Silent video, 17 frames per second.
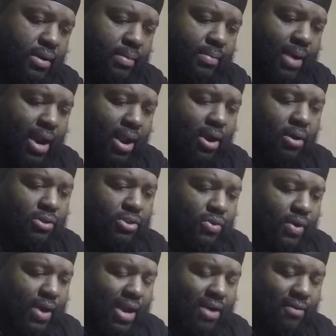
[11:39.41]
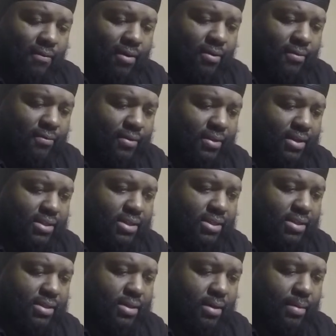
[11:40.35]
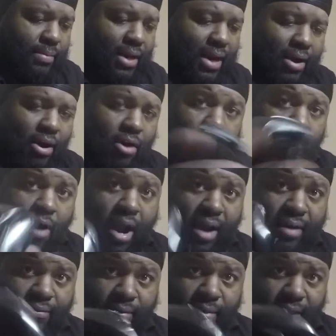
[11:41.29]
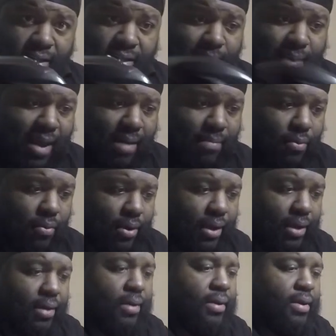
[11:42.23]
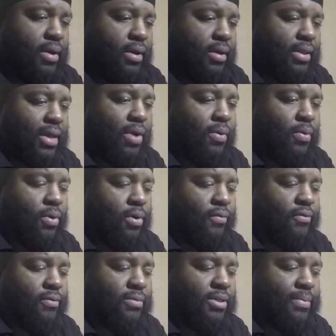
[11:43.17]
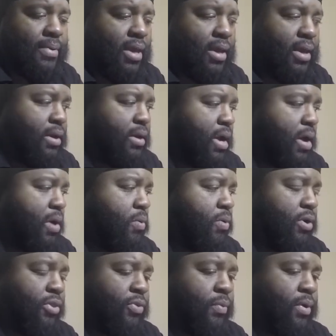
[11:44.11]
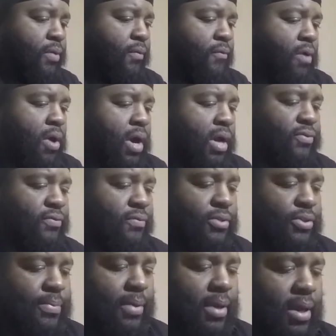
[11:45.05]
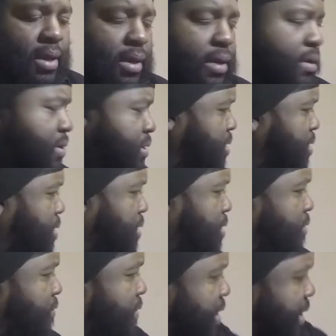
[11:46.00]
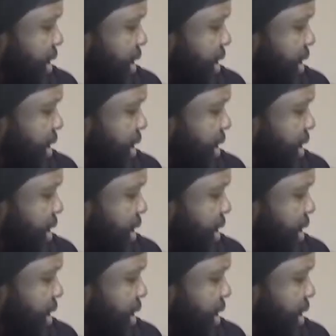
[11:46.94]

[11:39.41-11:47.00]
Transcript: But I also got a reel for this, a rod for this bad boy that I ordered from Japan. I ordered 3 rods from Japan right